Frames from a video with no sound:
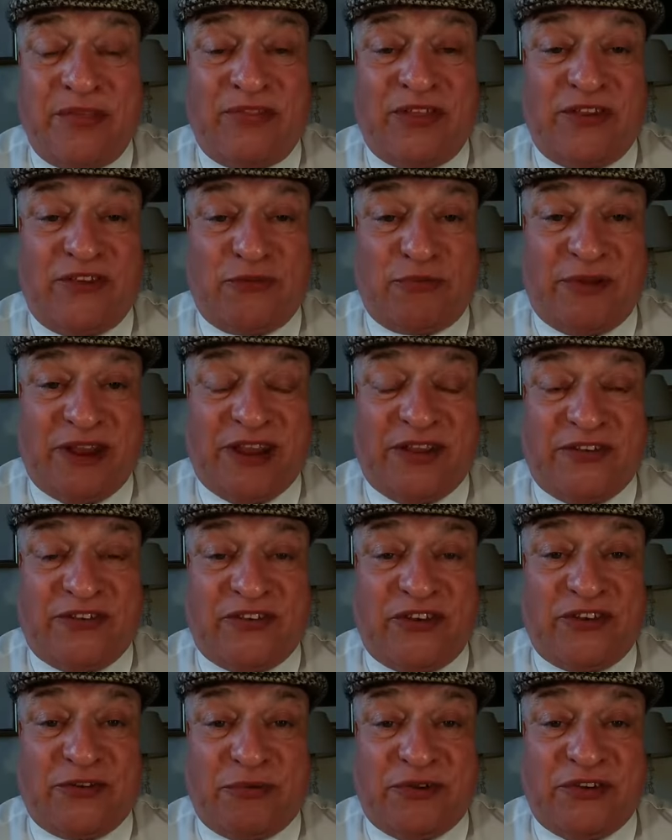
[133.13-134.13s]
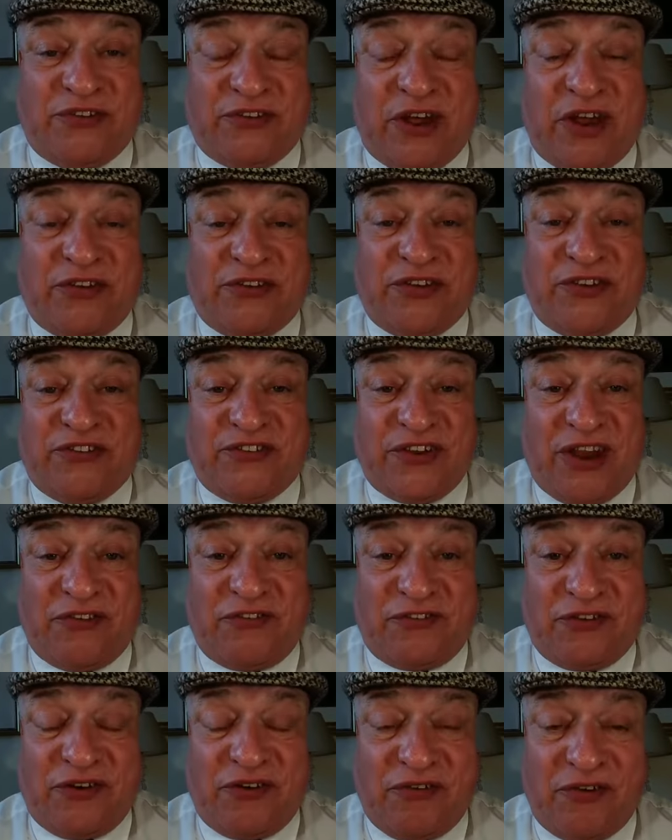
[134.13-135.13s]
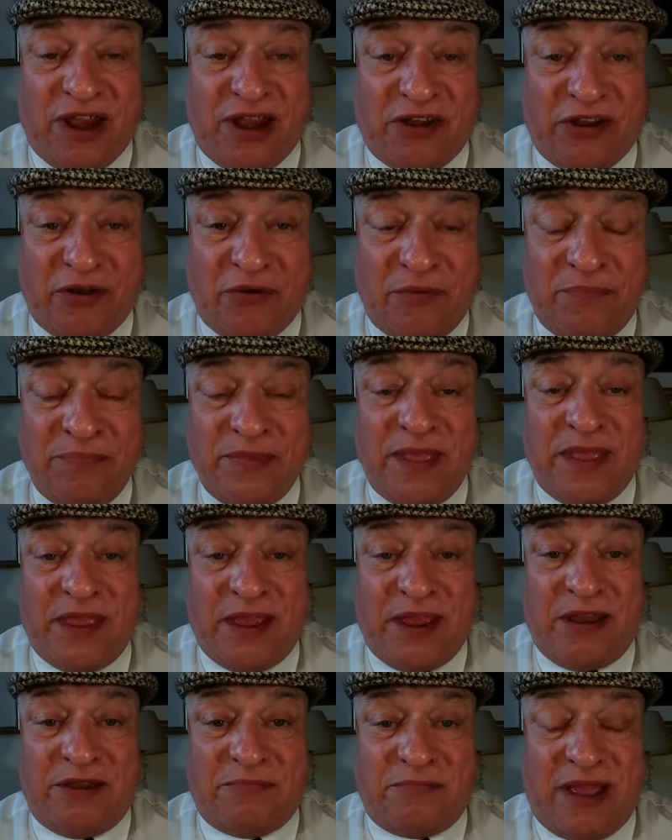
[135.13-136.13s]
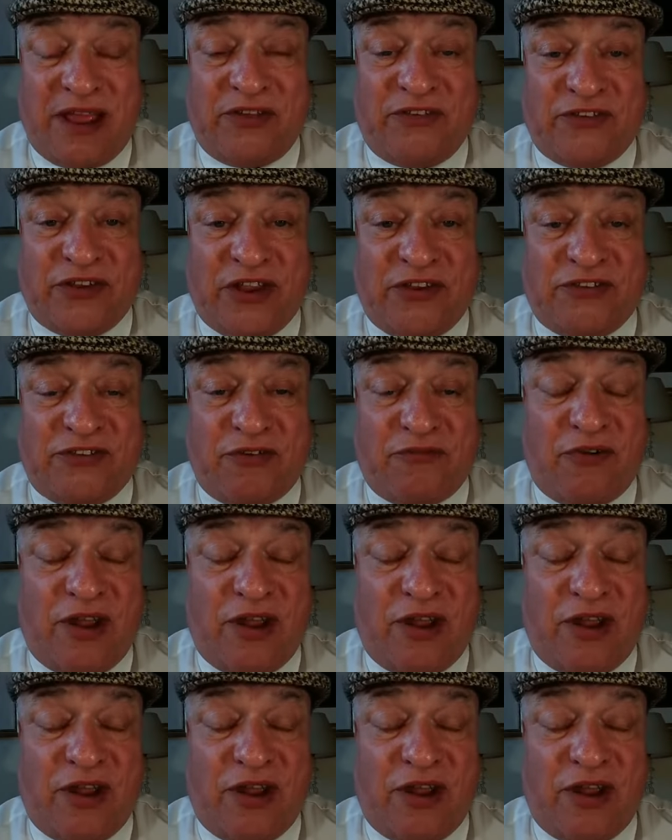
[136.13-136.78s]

this week since we started Century Radio in Manchester,